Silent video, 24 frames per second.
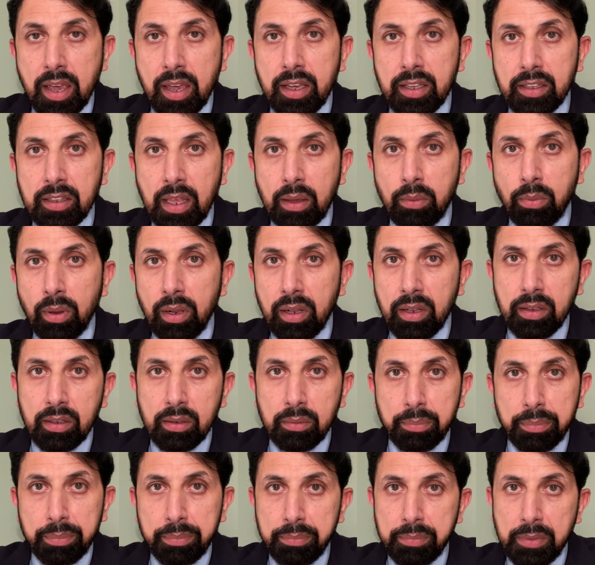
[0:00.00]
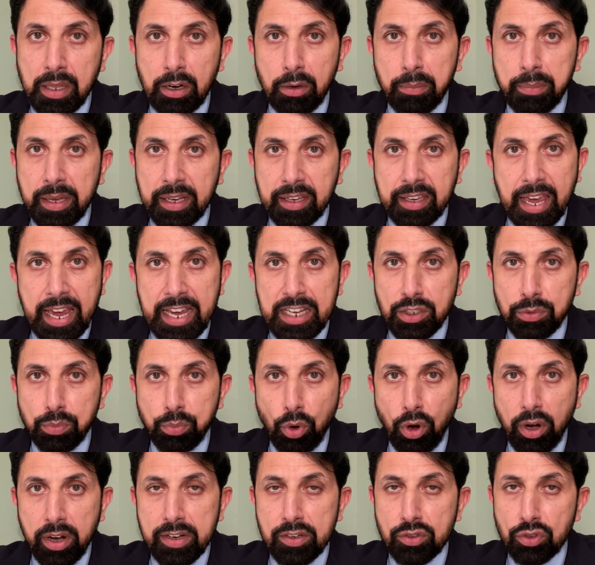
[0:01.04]
There'll be a catch
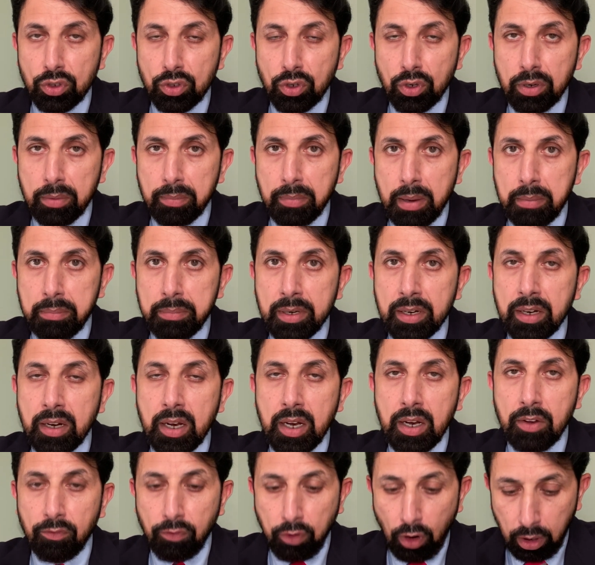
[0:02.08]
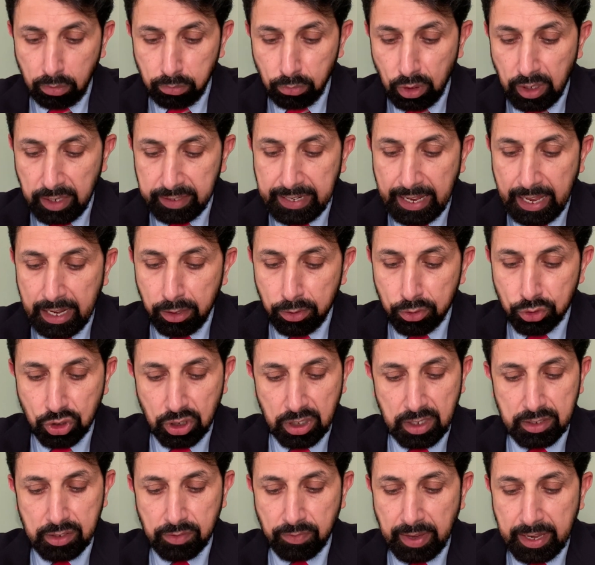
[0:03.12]
point. So you remember formula dilution
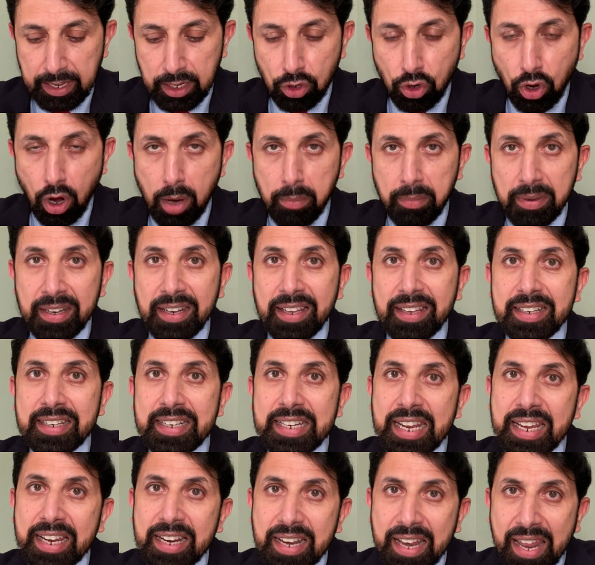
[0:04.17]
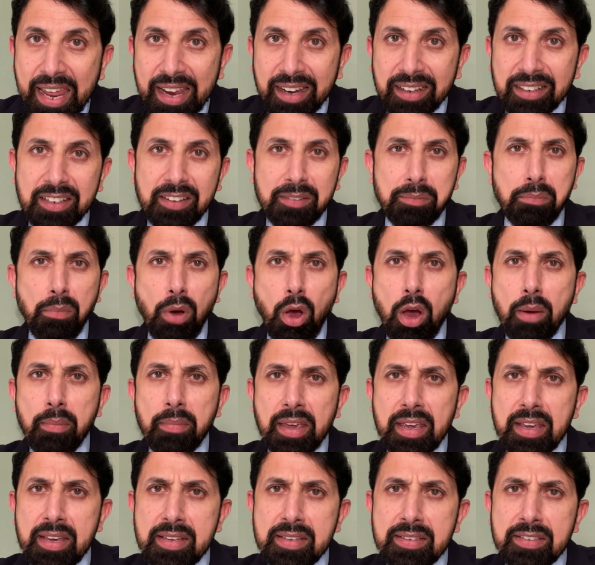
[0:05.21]
is very common. Neglect, and mom
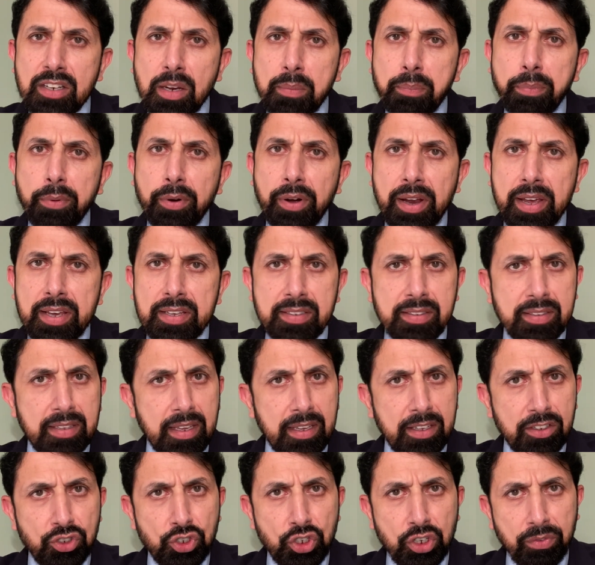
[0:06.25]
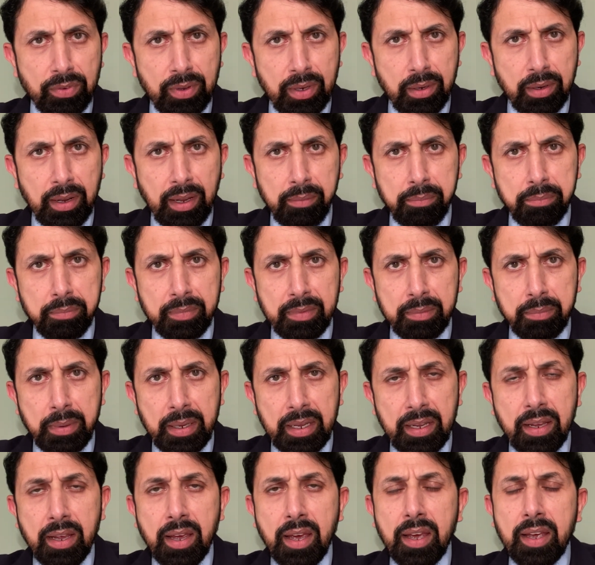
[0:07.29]
is depressed, she will
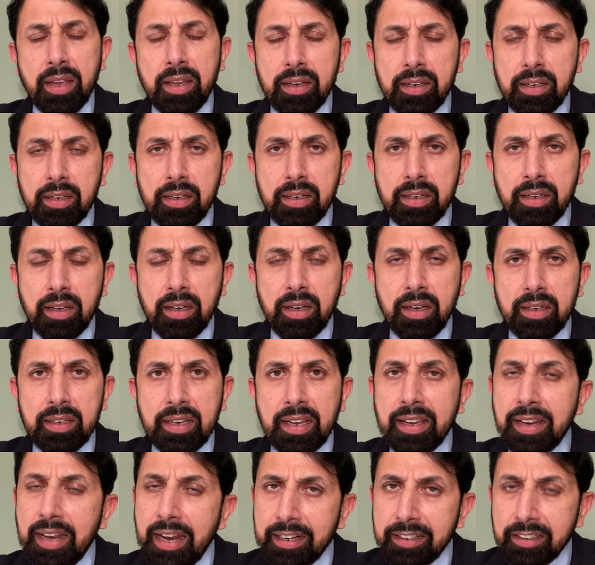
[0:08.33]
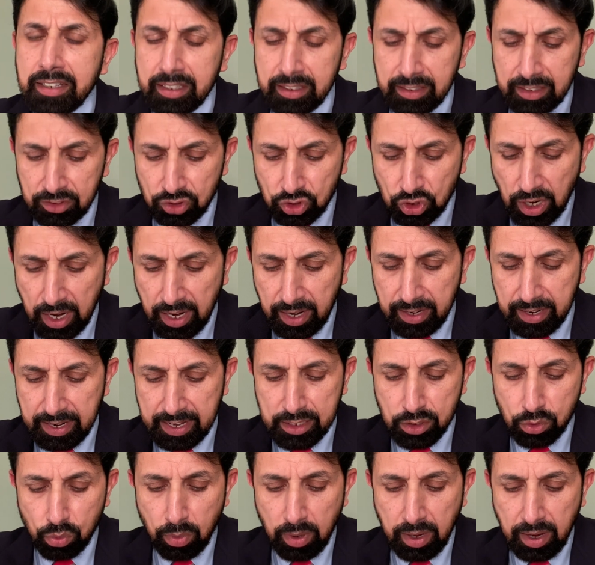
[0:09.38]
be neglecting the child
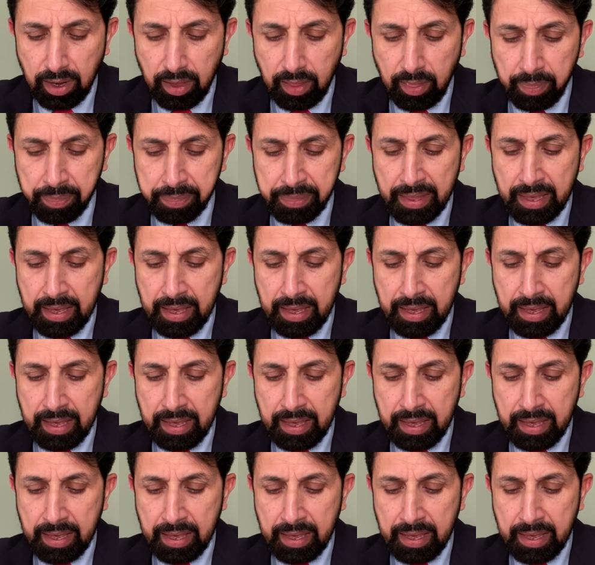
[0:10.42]
as well.